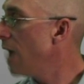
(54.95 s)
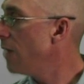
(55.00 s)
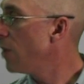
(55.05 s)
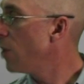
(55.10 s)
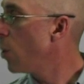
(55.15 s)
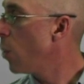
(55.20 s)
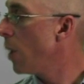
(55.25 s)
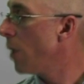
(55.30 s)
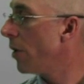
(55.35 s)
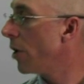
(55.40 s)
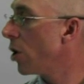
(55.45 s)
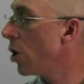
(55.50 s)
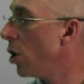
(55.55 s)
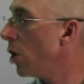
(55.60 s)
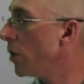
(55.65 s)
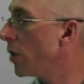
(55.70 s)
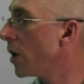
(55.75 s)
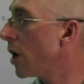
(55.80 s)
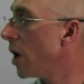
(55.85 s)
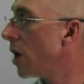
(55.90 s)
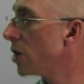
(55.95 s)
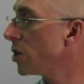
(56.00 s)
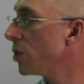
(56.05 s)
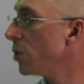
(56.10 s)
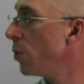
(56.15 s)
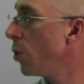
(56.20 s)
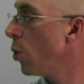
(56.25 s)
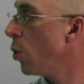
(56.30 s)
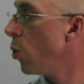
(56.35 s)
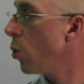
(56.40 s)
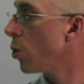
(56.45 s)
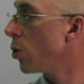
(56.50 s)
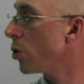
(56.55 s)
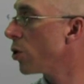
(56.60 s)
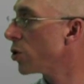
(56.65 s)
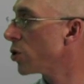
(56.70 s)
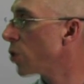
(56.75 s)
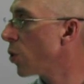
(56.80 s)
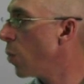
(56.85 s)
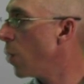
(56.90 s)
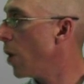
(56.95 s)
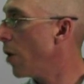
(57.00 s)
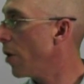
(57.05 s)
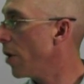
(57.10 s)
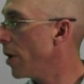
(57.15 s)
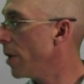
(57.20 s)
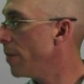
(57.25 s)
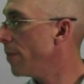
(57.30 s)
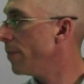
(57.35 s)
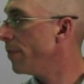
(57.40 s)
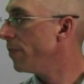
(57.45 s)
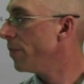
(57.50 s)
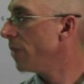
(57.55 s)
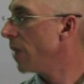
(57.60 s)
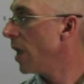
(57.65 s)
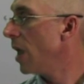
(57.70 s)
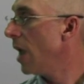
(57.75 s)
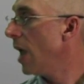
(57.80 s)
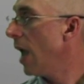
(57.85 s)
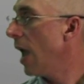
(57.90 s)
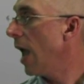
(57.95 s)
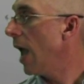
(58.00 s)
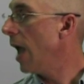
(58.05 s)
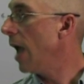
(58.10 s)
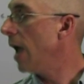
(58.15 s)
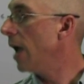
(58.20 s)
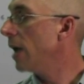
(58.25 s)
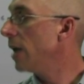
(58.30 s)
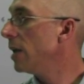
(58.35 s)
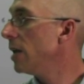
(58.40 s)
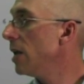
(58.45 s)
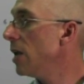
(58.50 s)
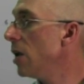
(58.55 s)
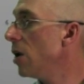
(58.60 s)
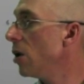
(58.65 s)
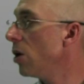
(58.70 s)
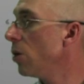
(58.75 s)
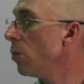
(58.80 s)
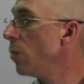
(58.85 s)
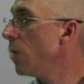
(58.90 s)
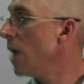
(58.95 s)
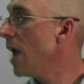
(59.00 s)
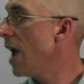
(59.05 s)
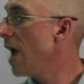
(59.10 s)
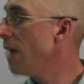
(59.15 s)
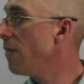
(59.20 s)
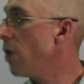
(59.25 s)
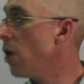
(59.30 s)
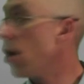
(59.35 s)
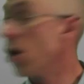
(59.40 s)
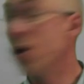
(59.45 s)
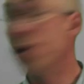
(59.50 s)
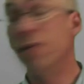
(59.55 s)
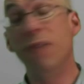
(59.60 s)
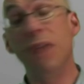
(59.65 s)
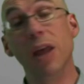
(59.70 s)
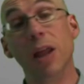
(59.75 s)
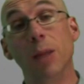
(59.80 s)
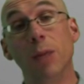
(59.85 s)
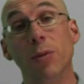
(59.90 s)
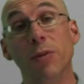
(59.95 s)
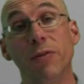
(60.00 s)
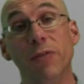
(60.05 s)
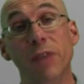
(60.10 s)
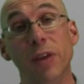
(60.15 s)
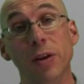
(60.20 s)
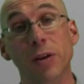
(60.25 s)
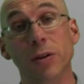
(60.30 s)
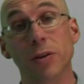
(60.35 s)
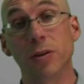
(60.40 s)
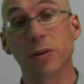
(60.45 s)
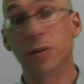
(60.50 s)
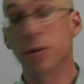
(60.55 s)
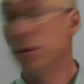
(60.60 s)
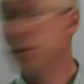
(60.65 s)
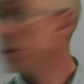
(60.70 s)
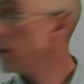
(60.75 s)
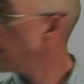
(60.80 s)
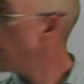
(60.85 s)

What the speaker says: have a query called the customer orders query. And here we have our available fields.